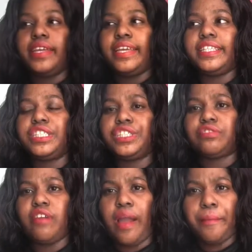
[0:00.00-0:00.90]

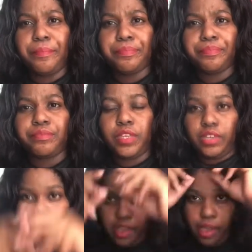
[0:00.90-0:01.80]
Instagram.
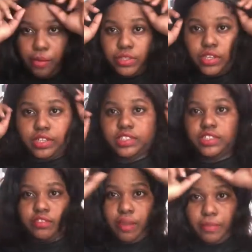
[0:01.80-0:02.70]
Yeah, I was on
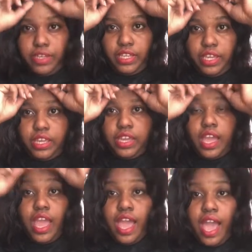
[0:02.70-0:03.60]
Instagram a day,
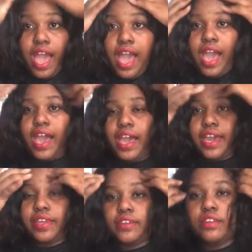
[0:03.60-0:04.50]

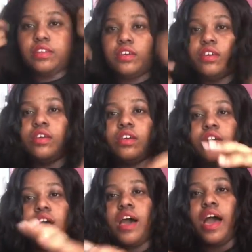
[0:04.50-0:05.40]
and
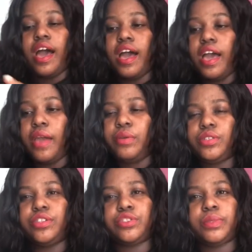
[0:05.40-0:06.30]
I was
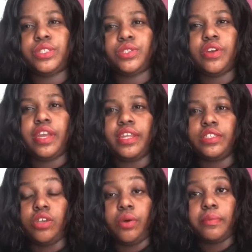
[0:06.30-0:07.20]
going through my story and I
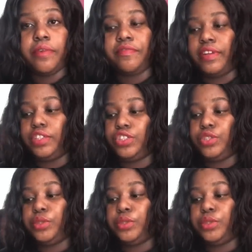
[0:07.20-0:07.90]
saw one of my friends. She was